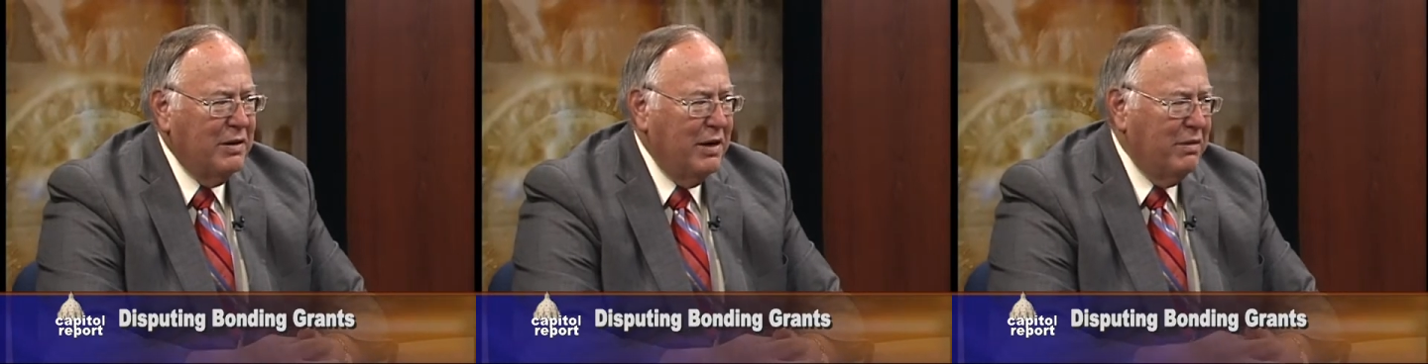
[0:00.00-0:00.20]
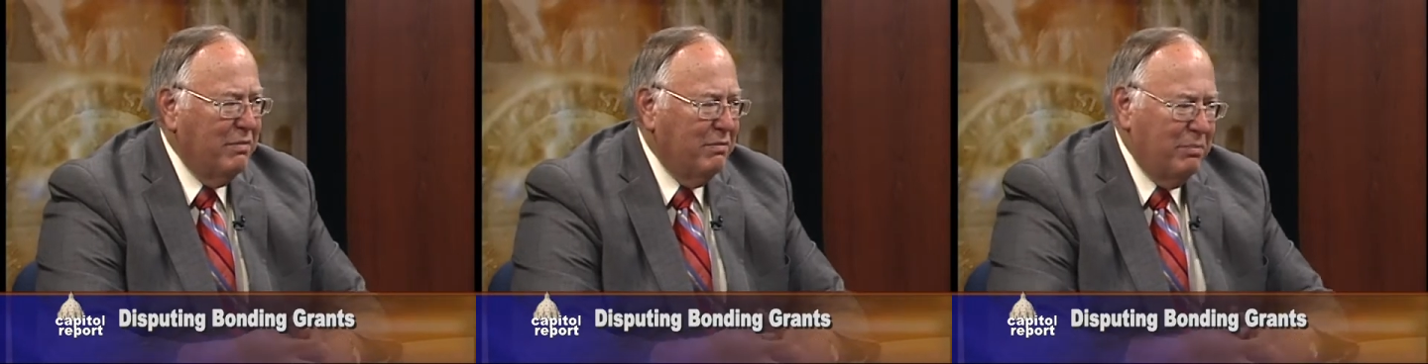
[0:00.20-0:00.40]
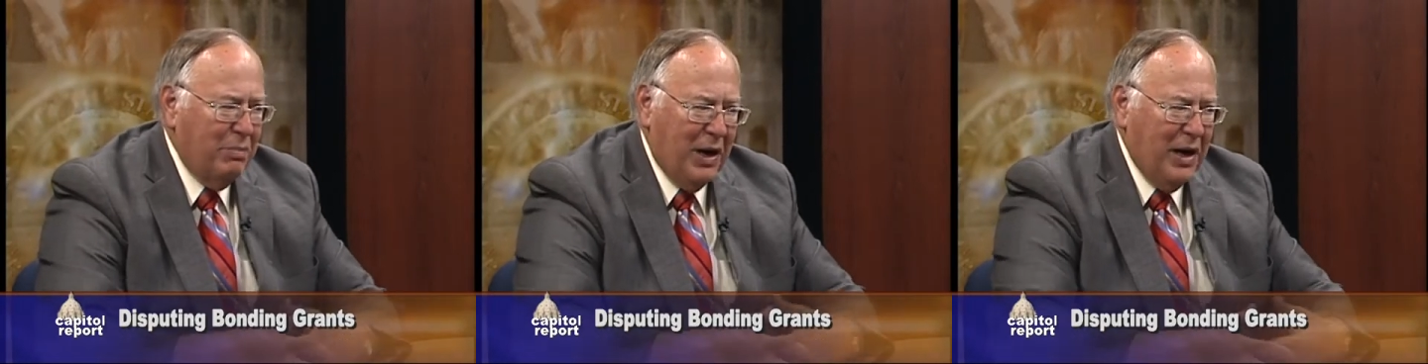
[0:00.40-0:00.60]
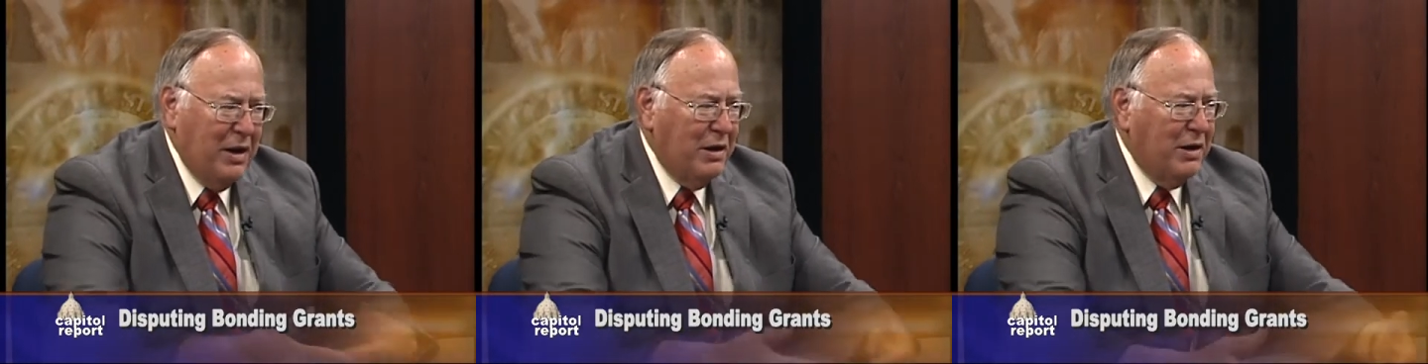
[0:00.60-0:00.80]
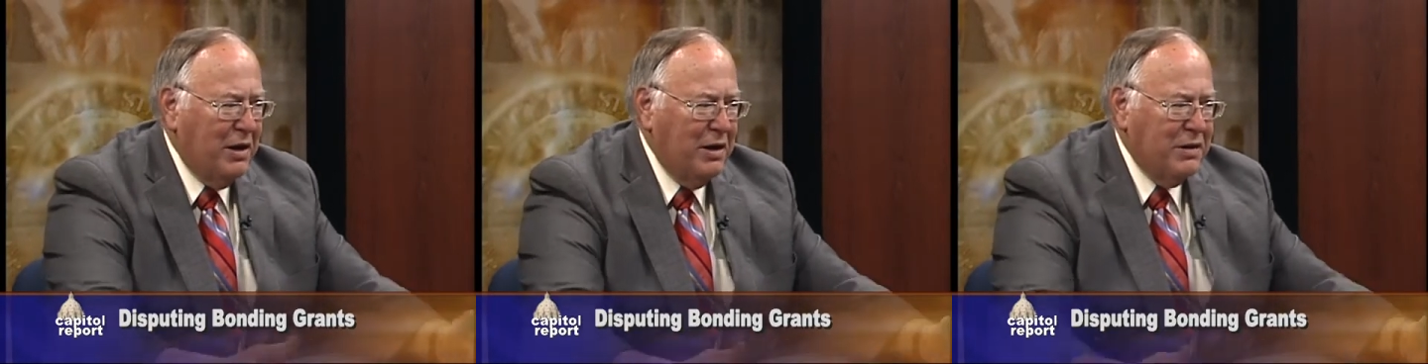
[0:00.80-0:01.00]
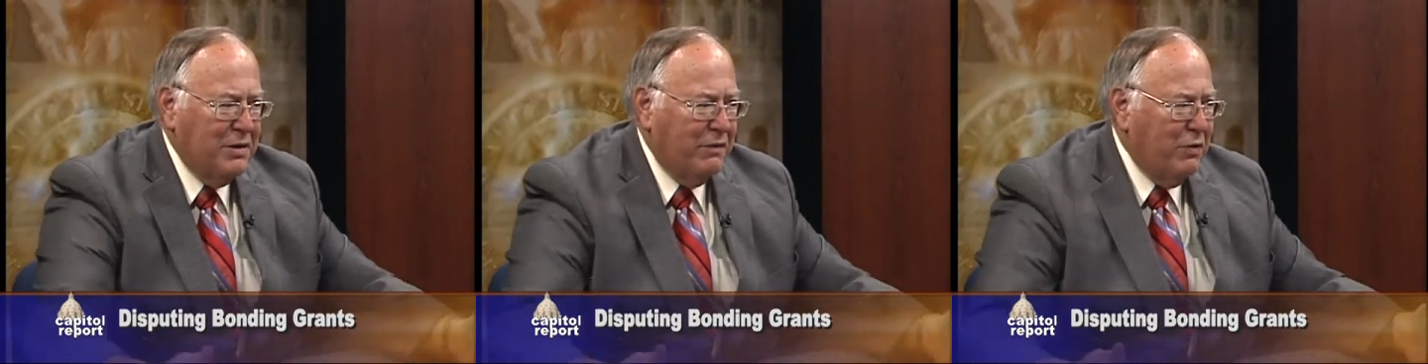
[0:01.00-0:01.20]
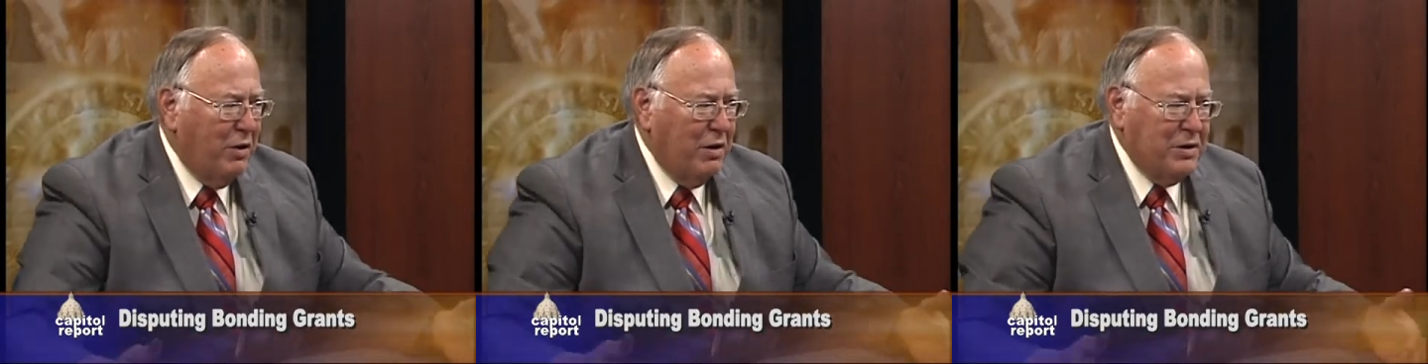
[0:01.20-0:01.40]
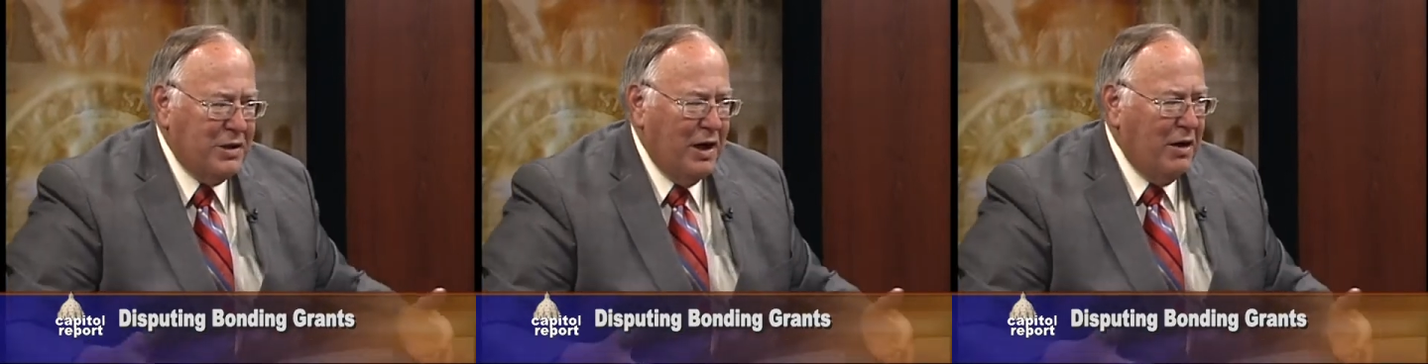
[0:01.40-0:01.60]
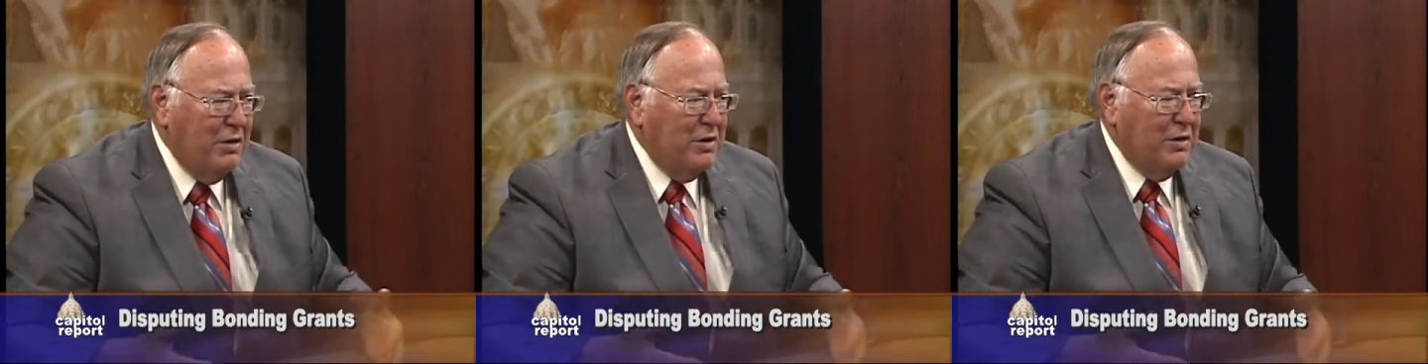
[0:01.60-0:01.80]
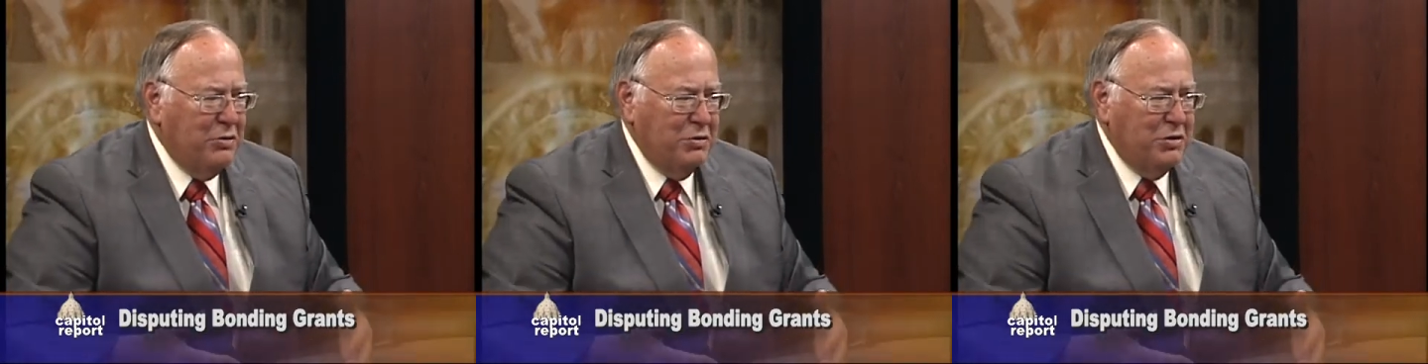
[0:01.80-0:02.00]
and by and large, it falls
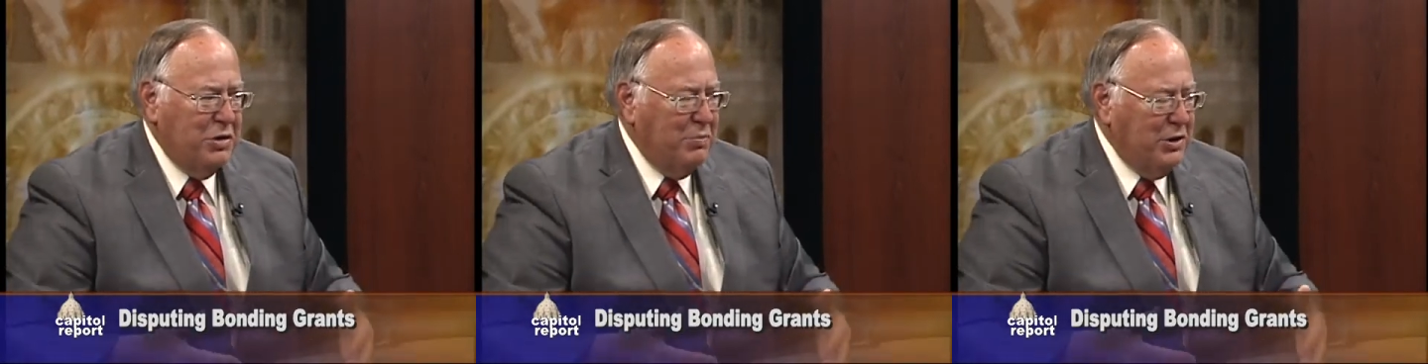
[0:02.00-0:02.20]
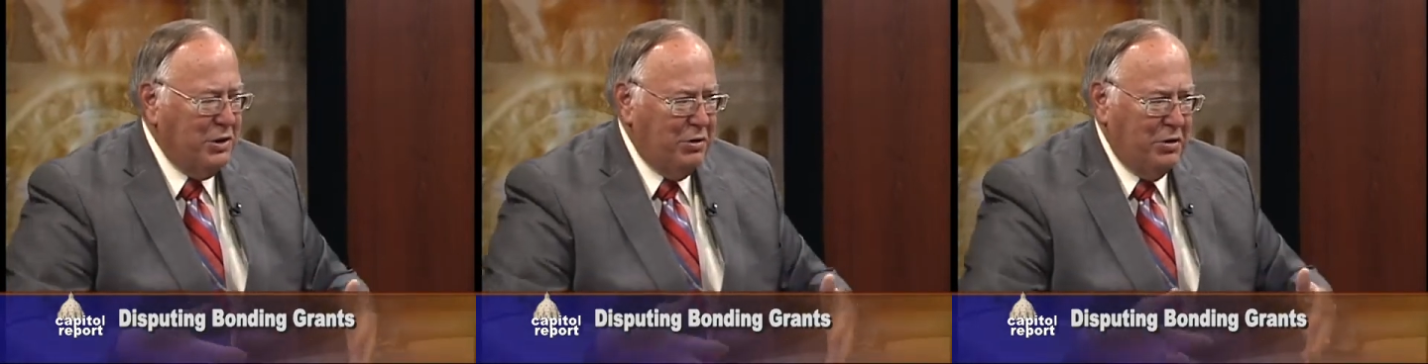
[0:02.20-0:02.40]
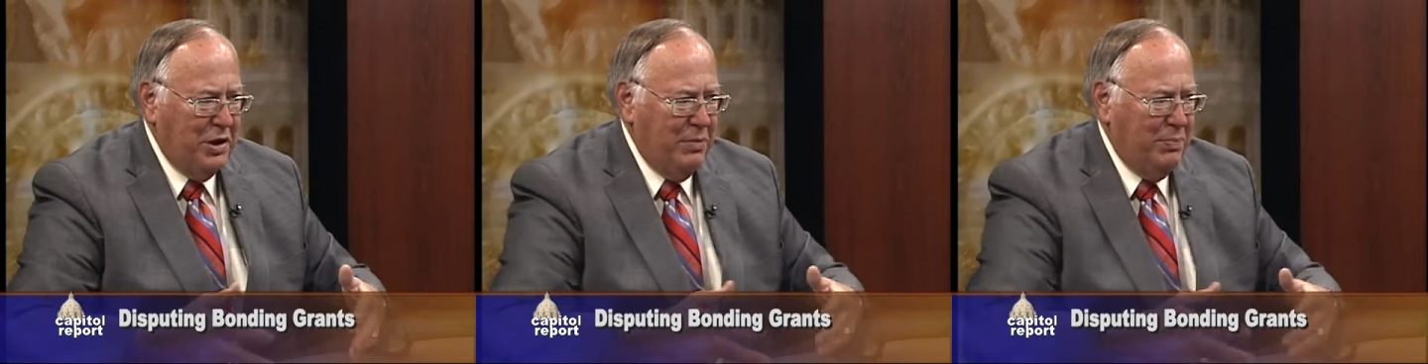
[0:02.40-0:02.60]
down to who's the majority